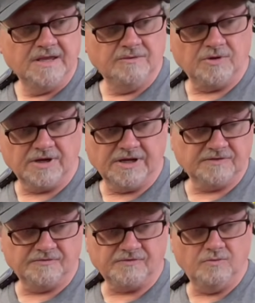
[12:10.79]
And we're going to
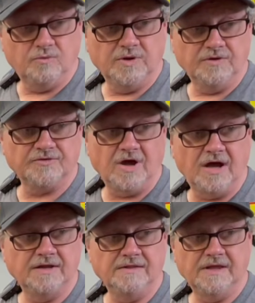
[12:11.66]
get the front wheels
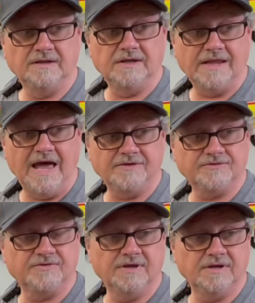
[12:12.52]
on. And then the
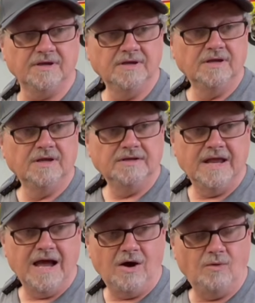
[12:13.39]
last thing
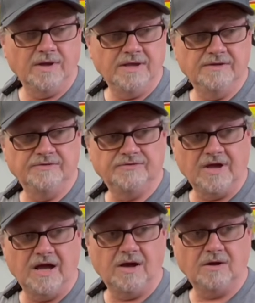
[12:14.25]
now is
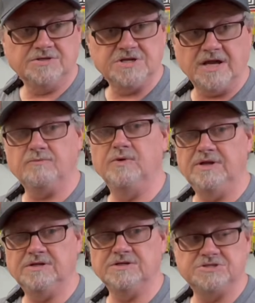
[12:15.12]
we
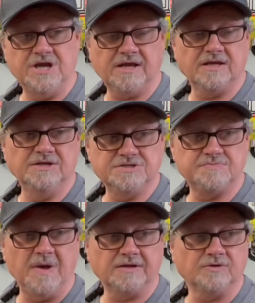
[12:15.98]
need to check and
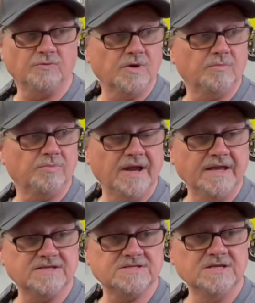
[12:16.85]
inspect the rear
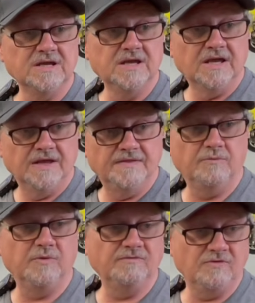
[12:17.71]
brakes. And
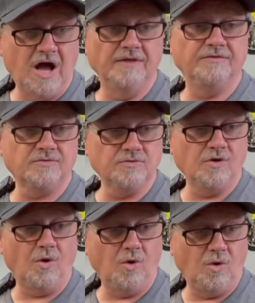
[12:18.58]
then we've gone through
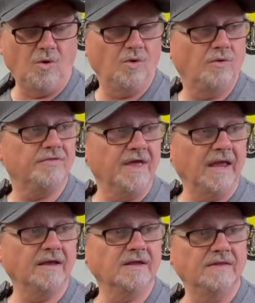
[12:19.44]
the whole thing.